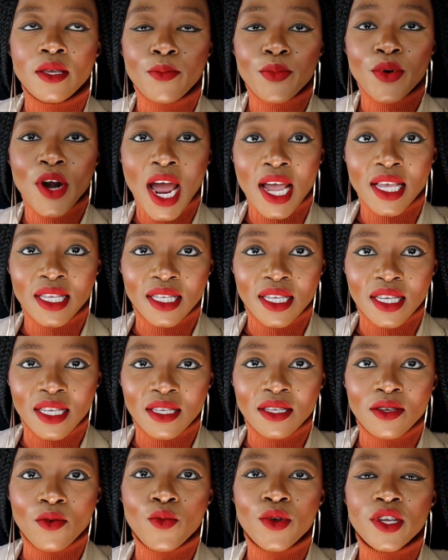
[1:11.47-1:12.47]

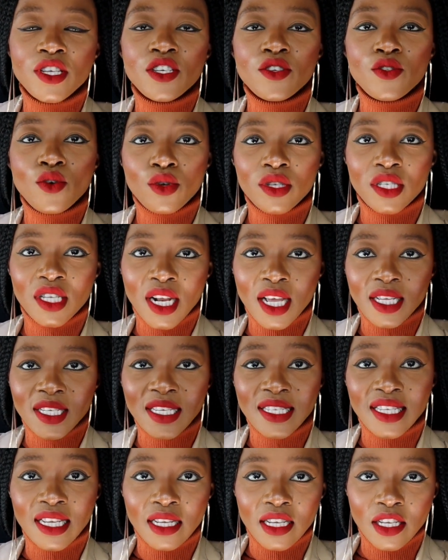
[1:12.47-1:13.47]
prices which those sellers are
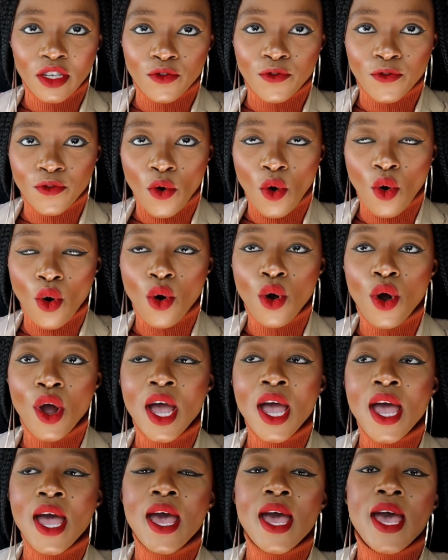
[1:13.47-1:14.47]
selling it for.
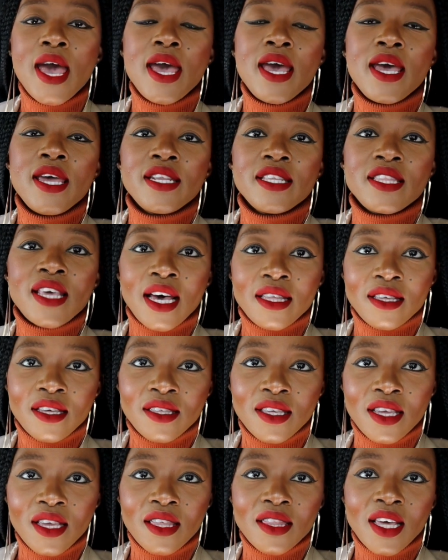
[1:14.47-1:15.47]
And the other
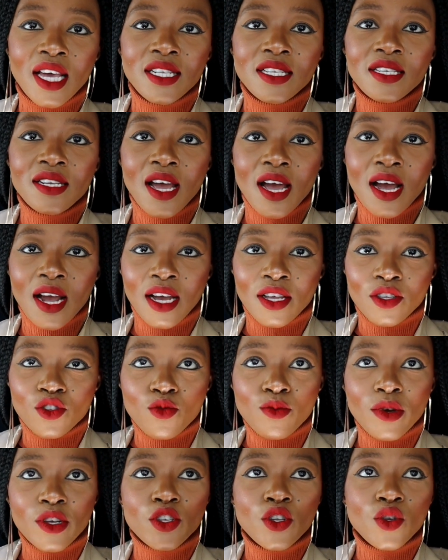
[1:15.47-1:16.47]
thing that our
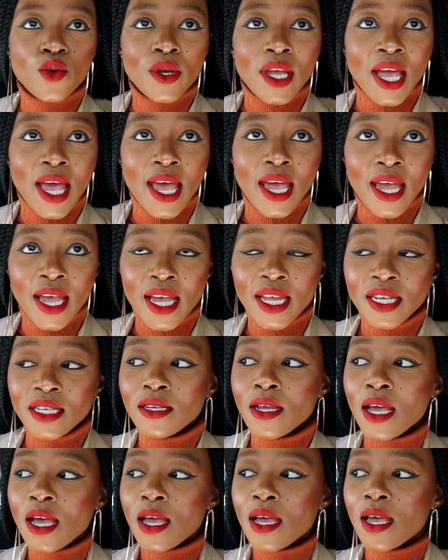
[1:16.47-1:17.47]
customers look at,
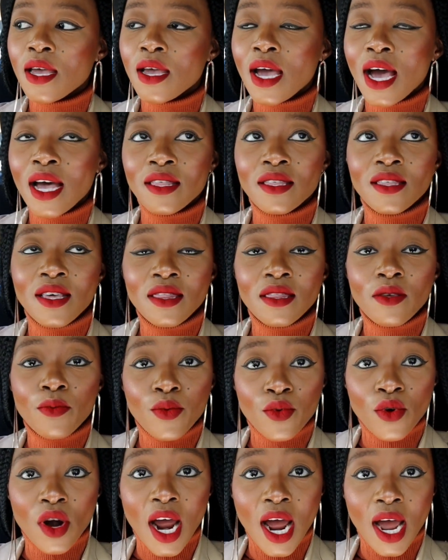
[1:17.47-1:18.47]
other than the
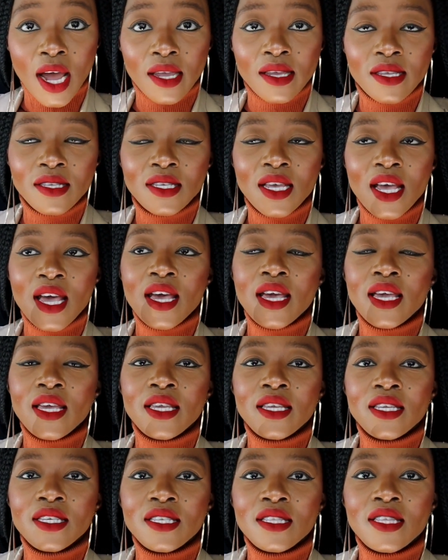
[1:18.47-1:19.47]
price,
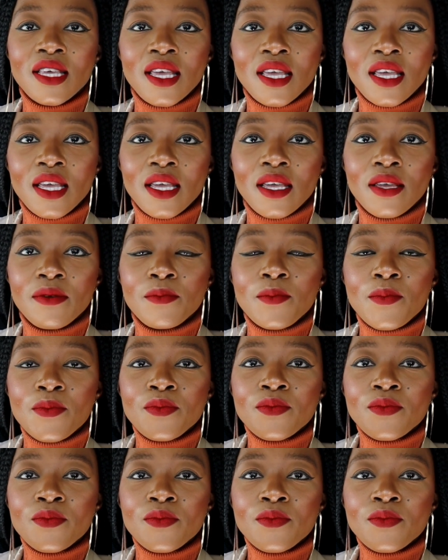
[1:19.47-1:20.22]
is the